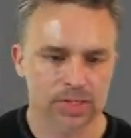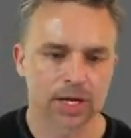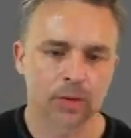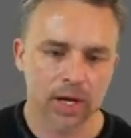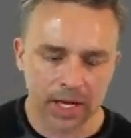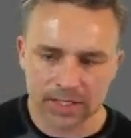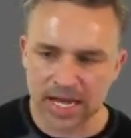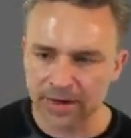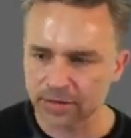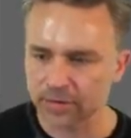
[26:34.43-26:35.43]
And I want to get to
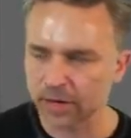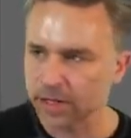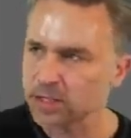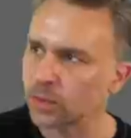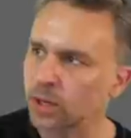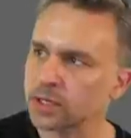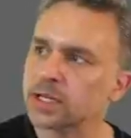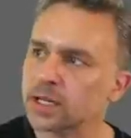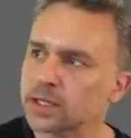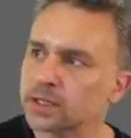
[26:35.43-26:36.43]
After Effects. I wanted to
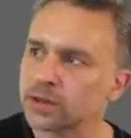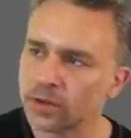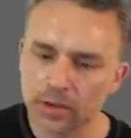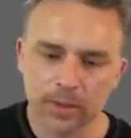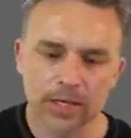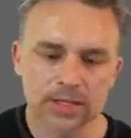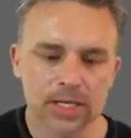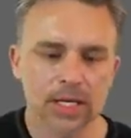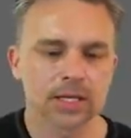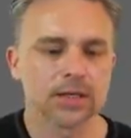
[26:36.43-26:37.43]
get it 30 minutes
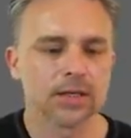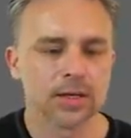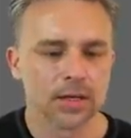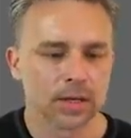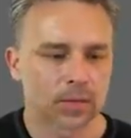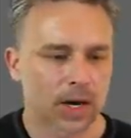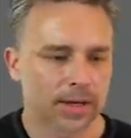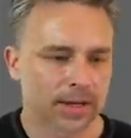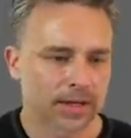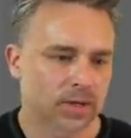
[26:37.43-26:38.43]
in, right?
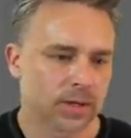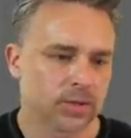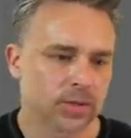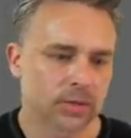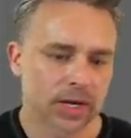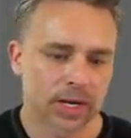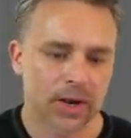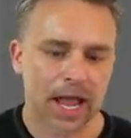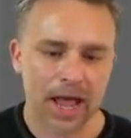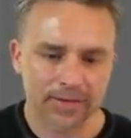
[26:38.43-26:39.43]
And that's what I'm doing right now. I
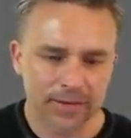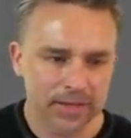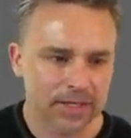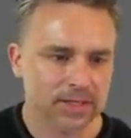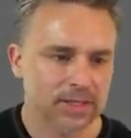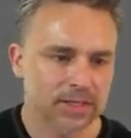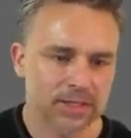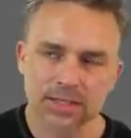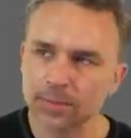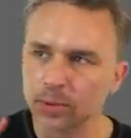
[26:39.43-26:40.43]
have this
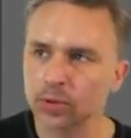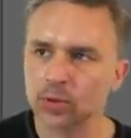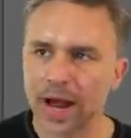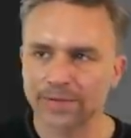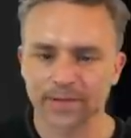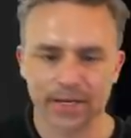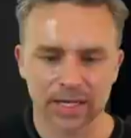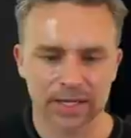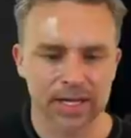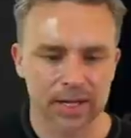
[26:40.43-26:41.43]
simple graphic
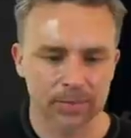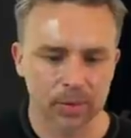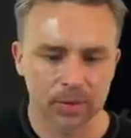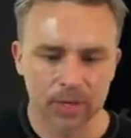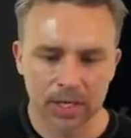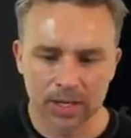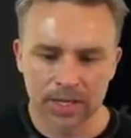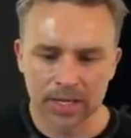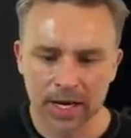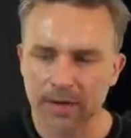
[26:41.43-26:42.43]
example.
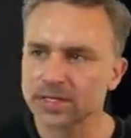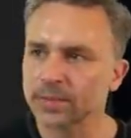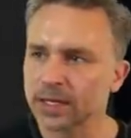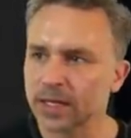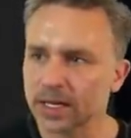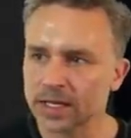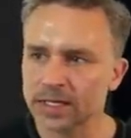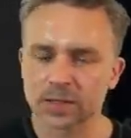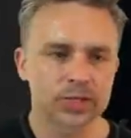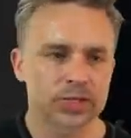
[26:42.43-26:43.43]
Then I have something like
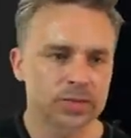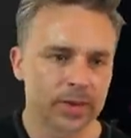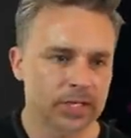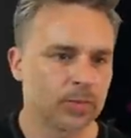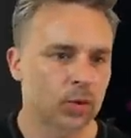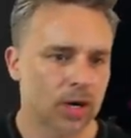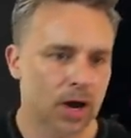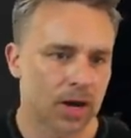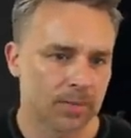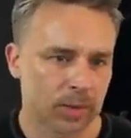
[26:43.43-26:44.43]
this, which is much more
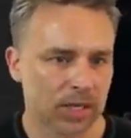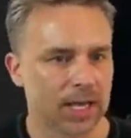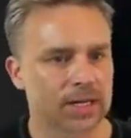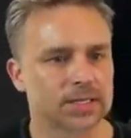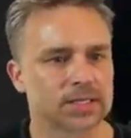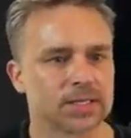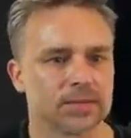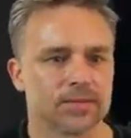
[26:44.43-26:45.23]
complex.